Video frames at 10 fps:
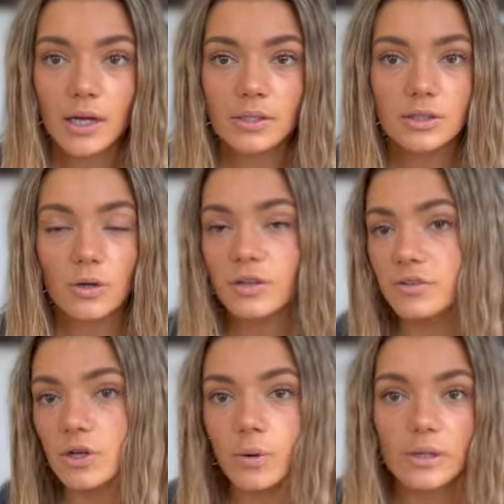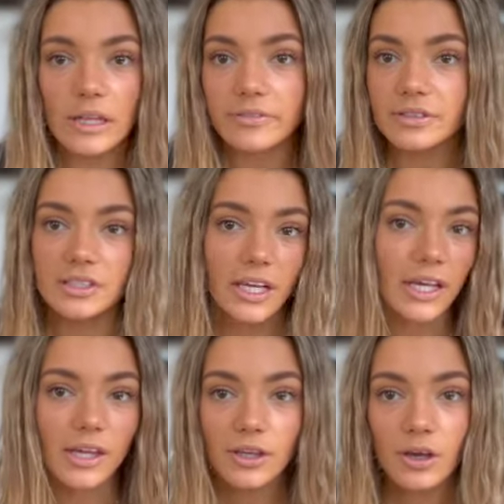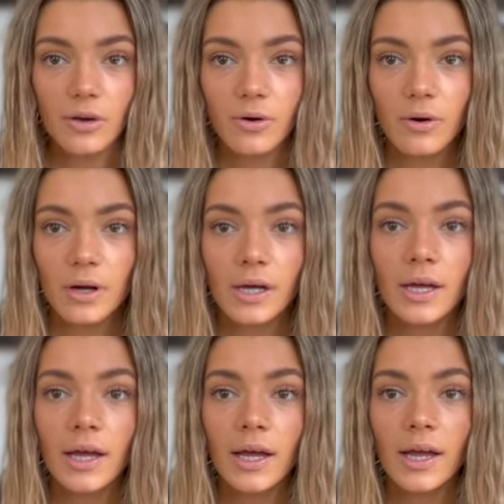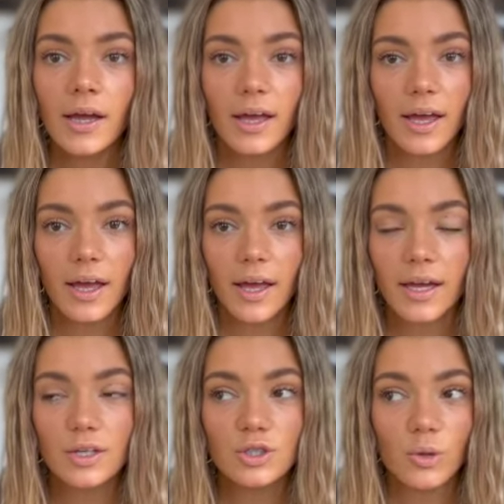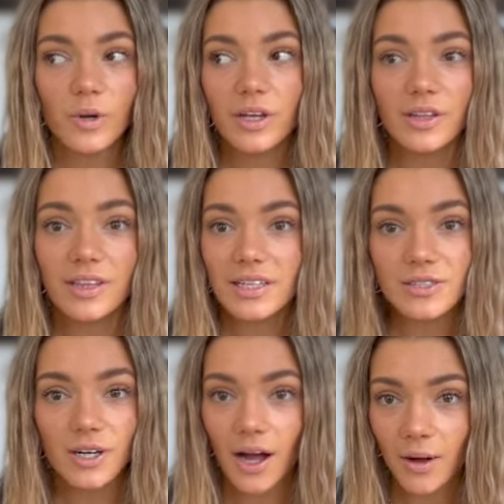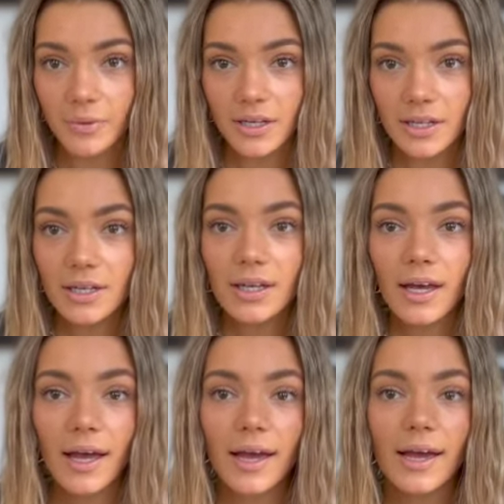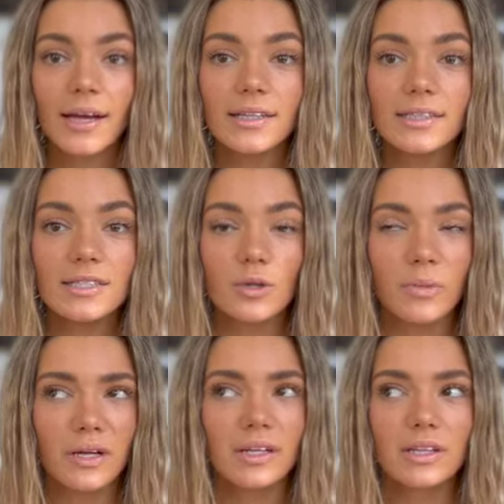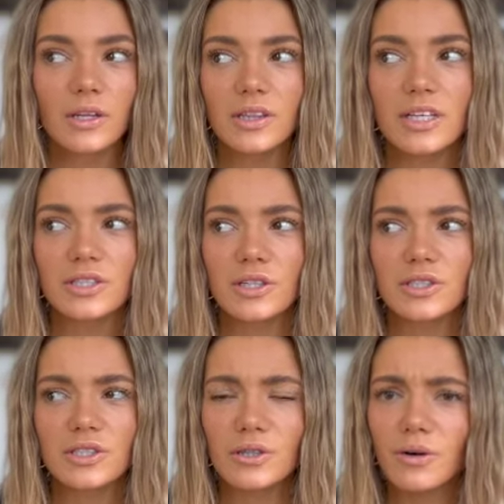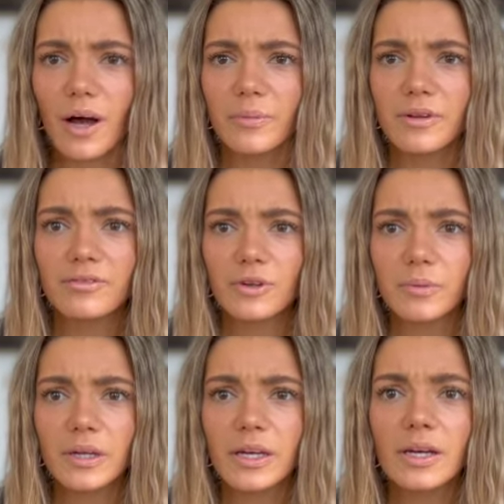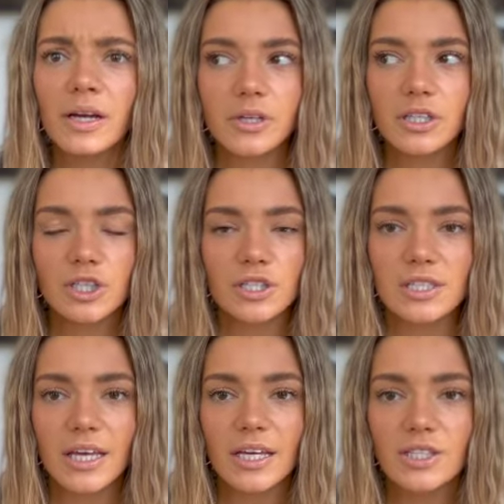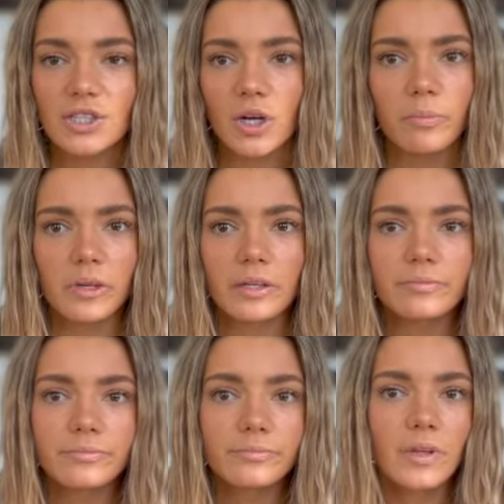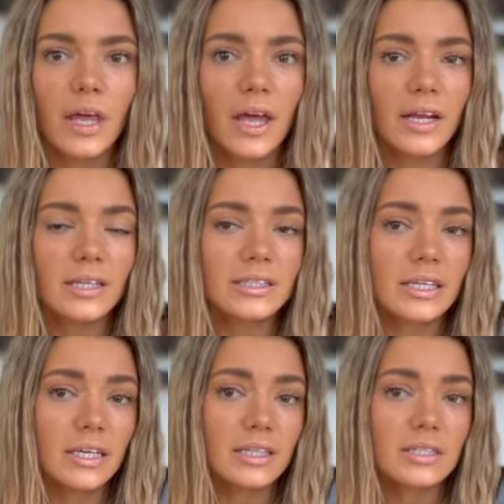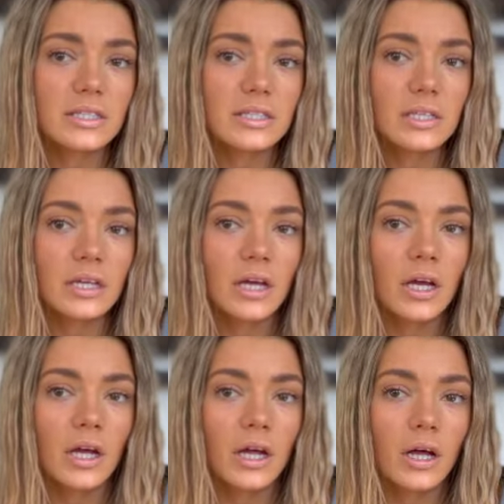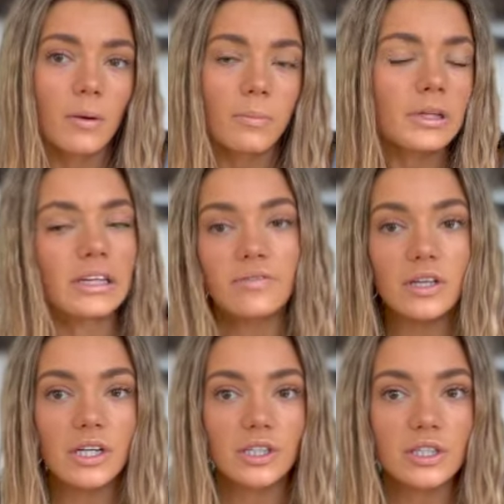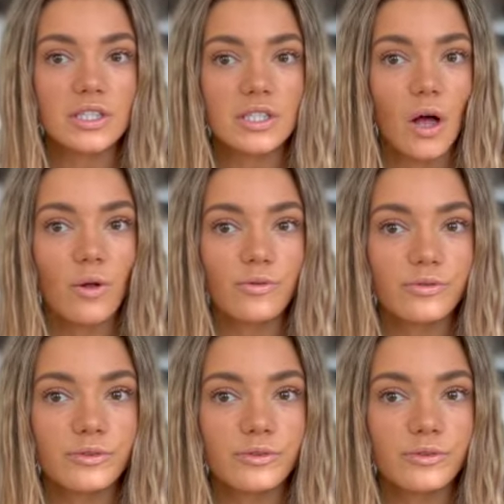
don't even know where life is taking you and so many good things are coming and so many good things are still coming for me. But it just takes jumping and it takes believing in yourself.